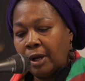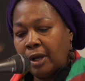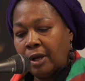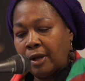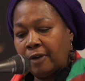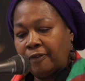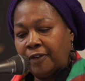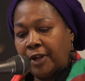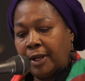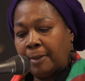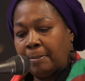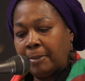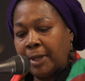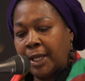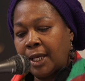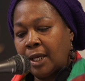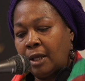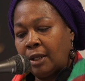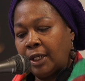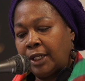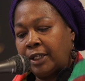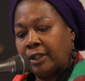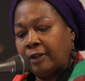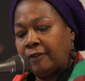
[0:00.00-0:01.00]
of a
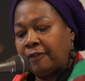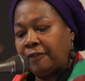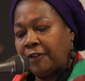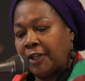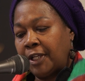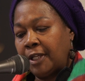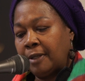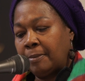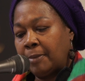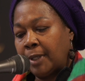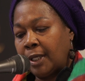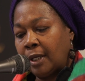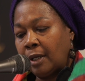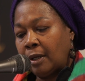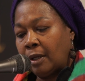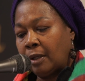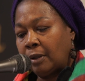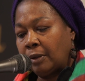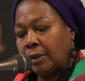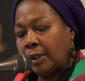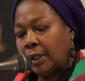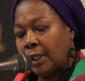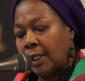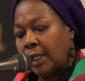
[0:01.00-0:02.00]
male and a
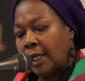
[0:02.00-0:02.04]
female,